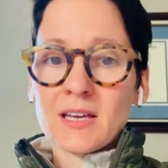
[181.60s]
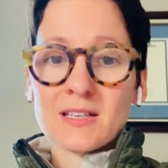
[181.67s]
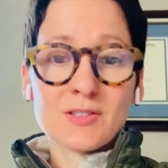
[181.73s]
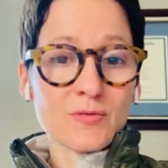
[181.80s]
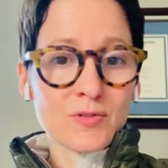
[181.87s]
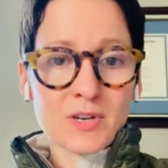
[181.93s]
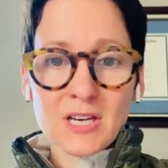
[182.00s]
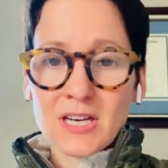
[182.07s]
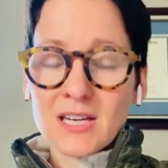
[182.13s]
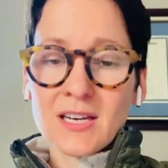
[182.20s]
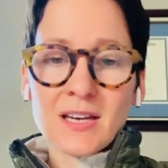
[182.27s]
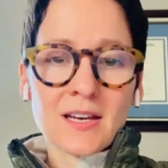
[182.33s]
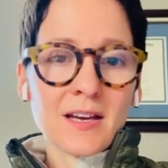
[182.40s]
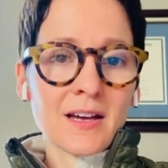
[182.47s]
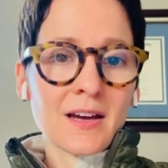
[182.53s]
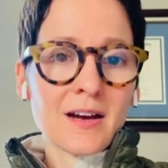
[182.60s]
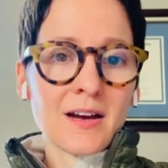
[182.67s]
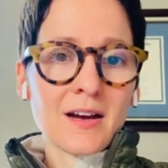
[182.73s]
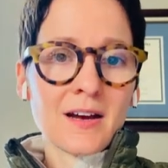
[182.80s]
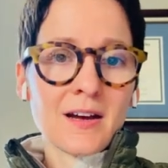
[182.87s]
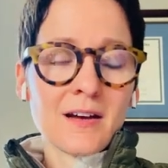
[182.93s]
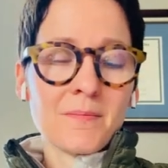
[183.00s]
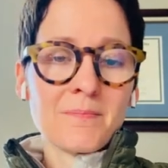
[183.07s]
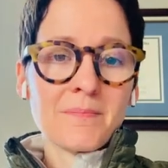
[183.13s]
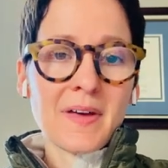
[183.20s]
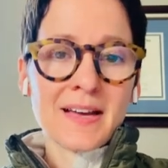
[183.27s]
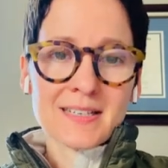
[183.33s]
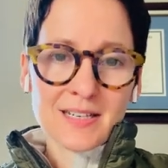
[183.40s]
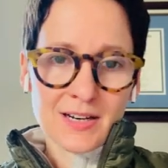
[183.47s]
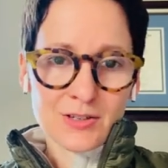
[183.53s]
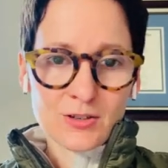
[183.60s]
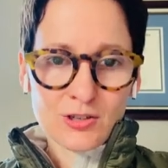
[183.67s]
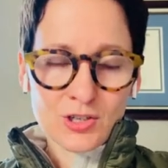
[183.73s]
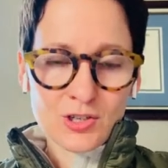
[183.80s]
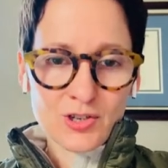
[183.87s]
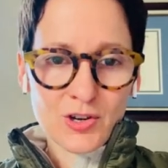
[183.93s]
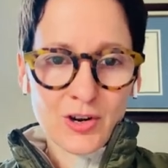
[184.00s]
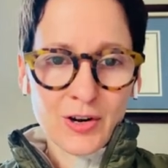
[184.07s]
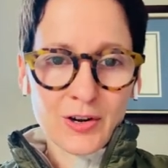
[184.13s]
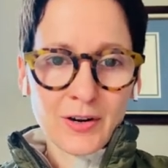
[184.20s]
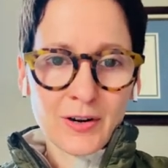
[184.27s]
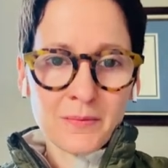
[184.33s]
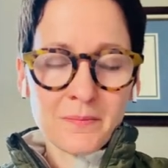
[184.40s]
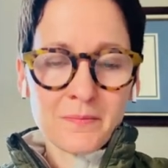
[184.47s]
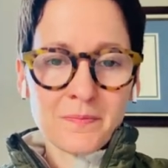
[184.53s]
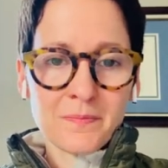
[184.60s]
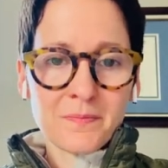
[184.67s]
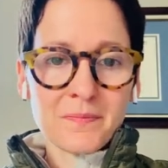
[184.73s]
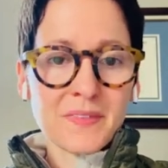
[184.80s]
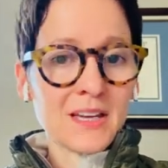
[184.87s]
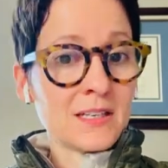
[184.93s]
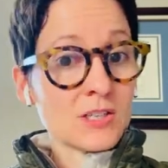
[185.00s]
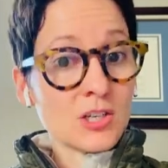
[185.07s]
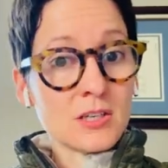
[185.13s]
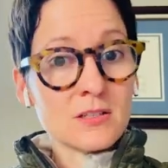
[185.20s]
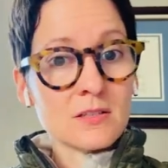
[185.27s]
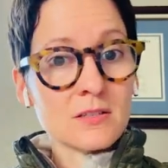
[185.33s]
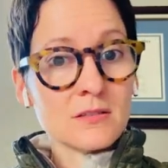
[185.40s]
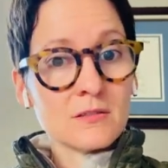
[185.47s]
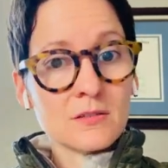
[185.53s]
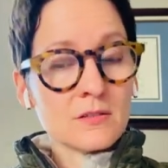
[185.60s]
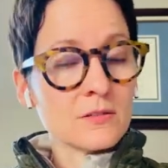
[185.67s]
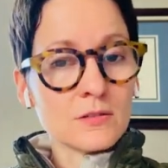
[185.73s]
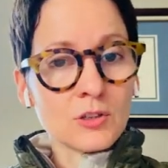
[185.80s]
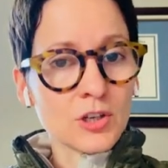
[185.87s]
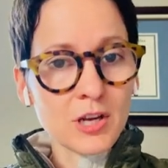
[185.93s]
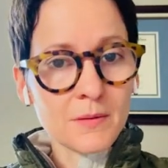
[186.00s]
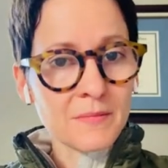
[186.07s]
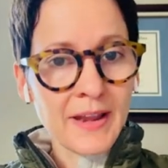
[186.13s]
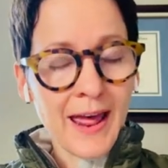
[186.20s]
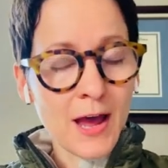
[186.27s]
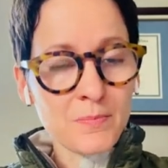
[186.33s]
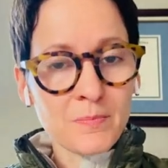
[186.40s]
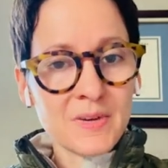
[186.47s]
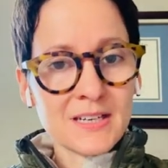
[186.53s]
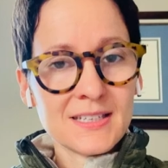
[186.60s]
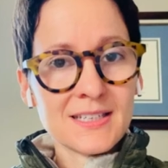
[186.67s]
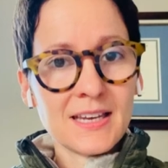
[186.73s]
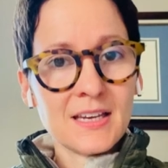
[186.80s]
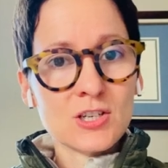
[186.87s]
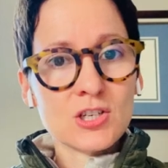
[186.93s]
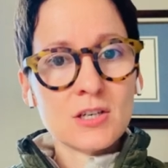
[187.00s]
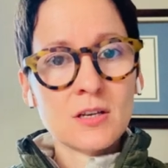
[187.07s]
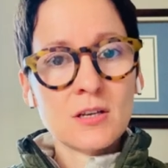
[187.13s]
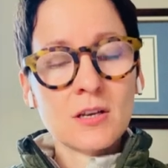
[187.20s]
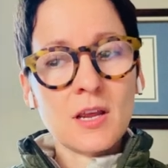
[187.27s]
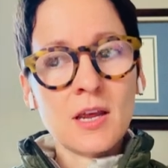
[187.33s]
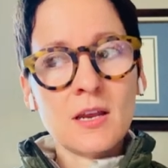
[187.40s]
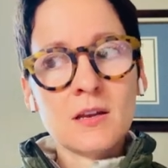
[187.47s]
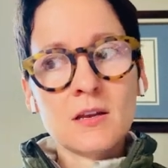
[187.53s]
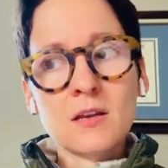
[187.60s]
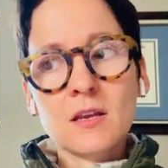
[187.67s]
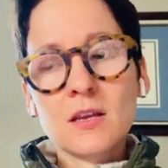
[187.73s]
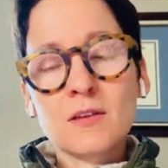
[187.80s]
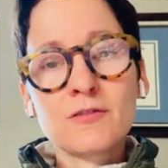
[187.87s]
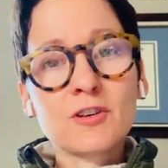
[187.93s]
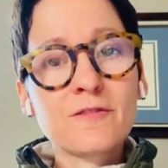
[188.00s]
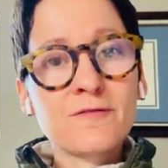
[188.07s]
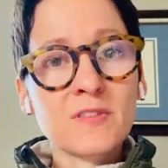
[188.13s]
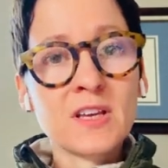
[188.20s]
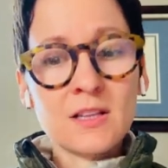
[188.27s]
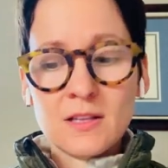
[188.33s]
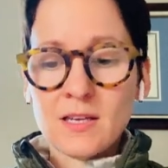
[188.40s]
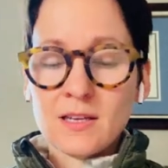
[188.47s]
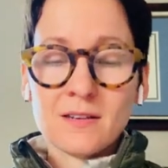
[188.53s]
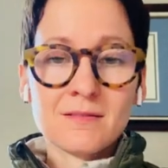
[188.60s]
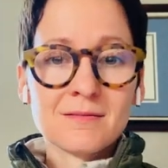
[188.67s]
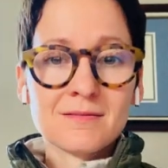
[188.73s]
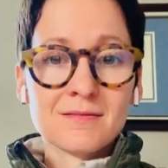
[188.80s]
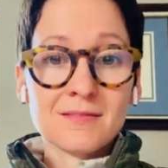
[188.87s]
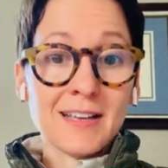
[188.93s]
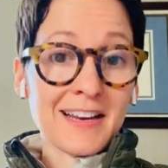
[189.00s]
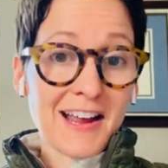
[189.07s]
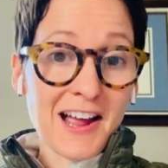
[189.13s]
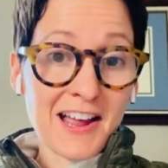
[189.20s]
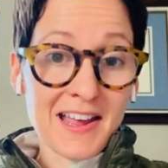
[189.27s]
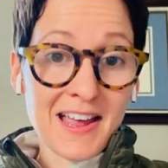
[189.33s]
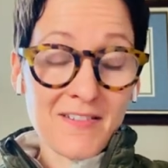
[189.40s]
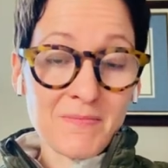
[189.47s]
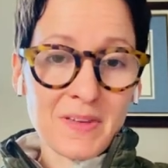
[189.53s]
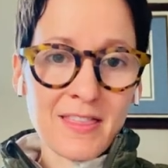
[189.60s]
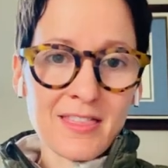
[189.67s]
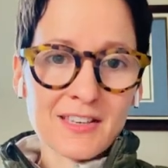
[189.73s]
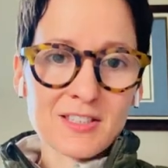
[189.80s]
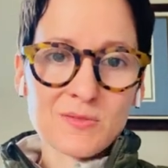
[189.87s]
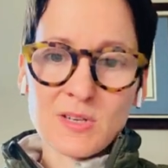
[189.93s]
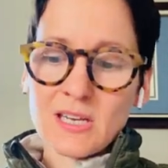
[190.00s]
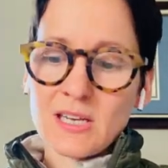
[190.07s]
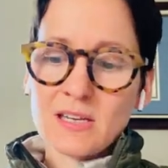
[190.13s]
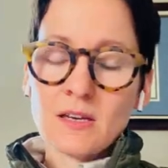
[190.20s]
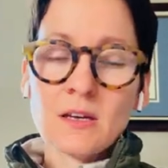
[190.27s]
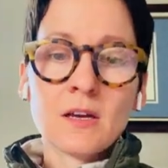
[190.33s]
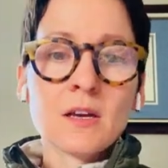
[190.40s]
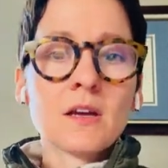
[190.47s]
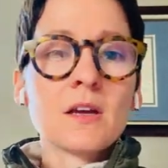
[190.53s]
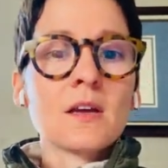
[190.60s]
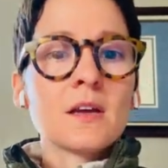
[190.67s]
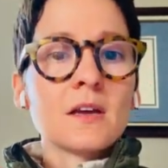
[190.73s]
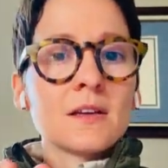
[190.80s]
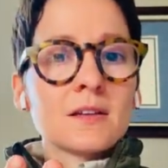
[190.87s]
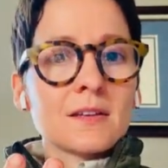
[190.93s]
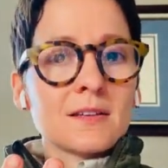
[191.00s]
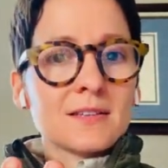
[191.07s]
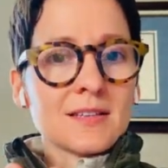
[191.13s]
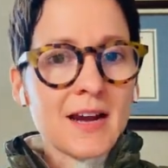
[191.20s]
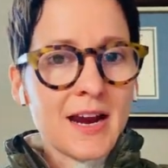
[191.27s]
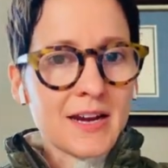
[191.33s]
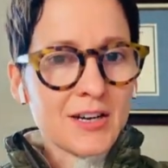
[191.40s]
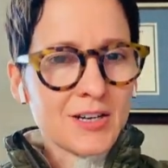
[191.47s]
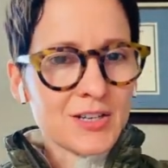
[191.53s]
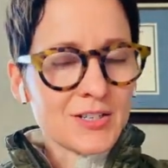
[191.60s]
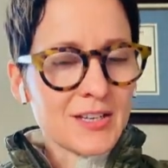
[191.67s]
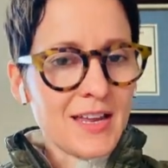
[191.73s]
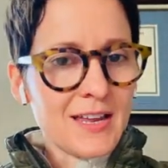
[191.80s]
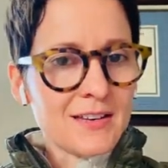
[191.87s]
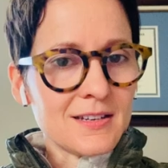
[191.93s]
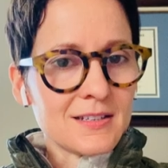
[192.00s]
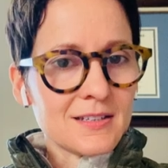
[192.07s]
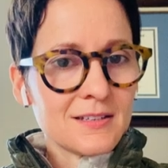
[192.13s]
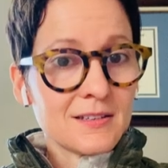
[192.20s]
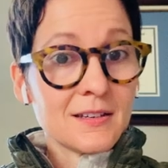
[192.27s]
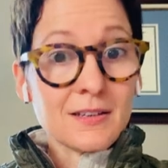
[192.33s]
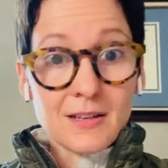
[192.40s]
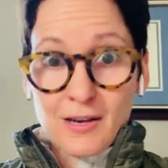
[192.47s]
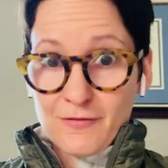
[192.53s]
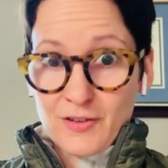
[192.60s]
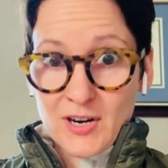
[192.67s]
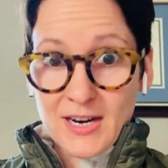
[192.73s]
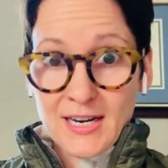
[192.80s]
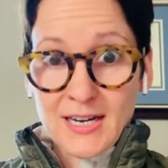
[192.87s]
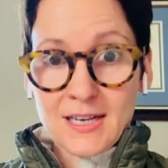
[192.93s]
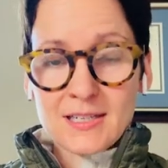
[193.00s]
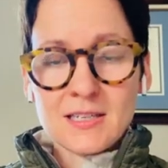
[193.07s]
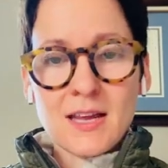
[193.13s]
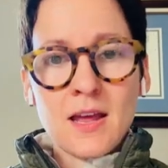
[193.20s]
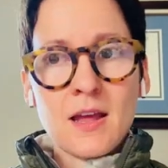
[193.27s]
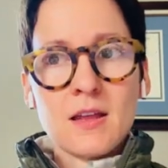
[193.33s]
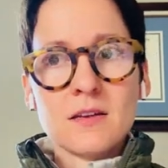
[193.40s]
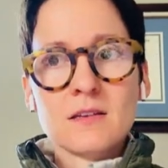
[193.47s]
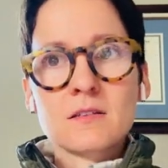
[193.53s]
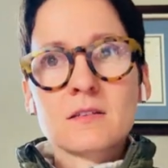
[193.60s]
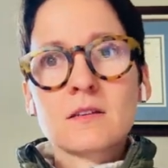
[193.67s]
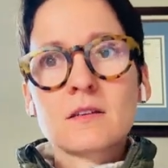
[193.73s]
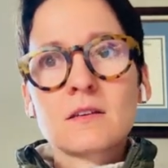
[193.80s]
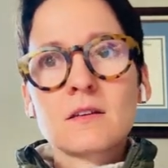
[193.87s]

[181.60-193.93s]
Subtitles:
It's free at Dr. Ginger Garner and just look up nap meditation. And if you're feeling like I have been this week, tired and afraid and